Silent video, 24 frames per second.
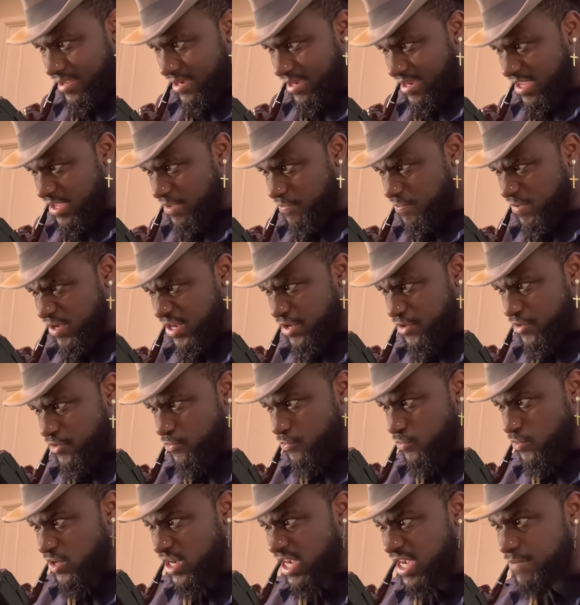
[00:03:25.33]
These pictures
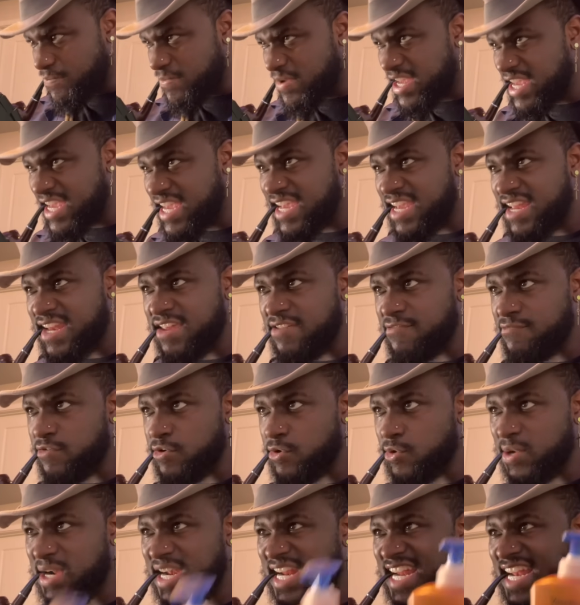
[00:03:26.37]
will come in handy for
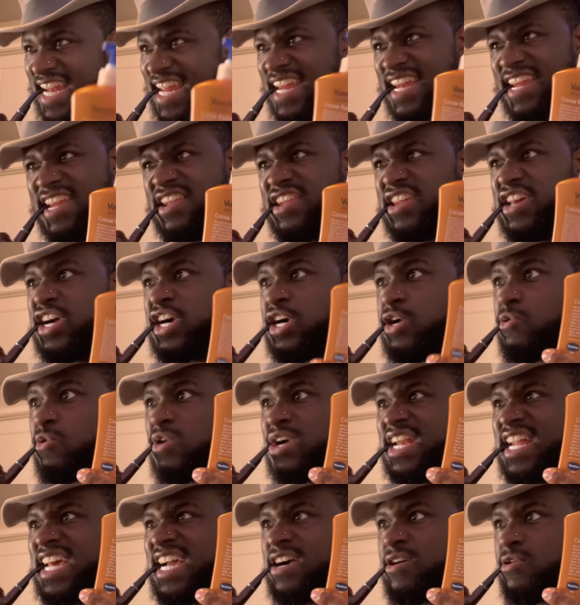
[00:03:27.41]
when I need to tug
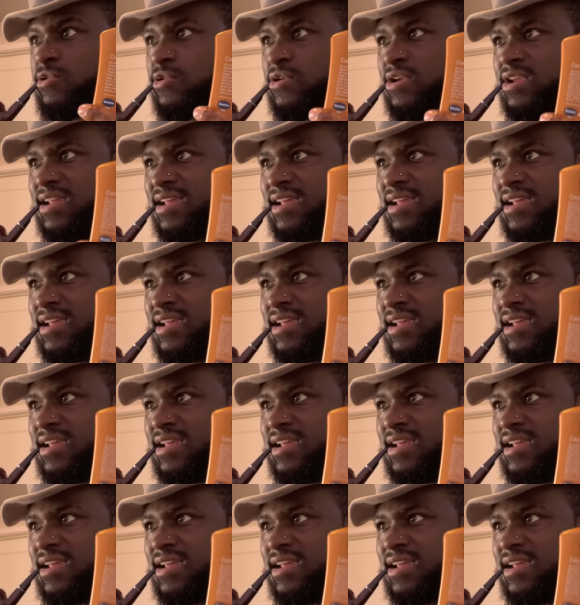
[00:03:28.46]
one out.